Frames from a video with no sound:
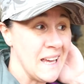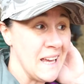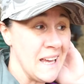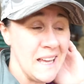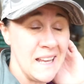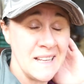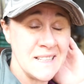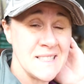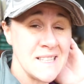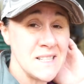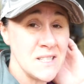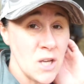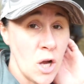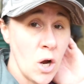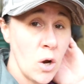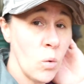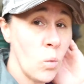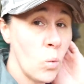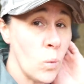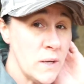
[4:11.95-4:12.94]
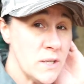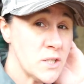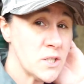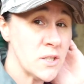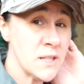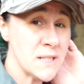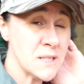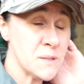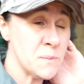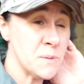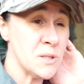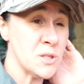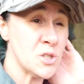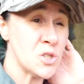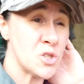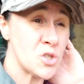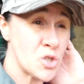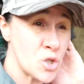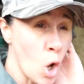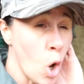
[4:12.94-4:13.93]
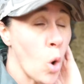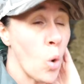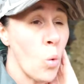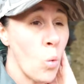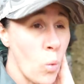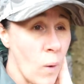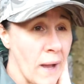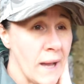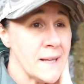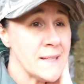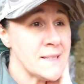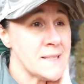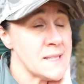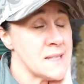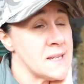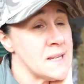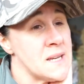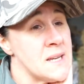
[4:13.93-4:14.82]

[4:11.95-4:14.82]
And since our winter has been so wet,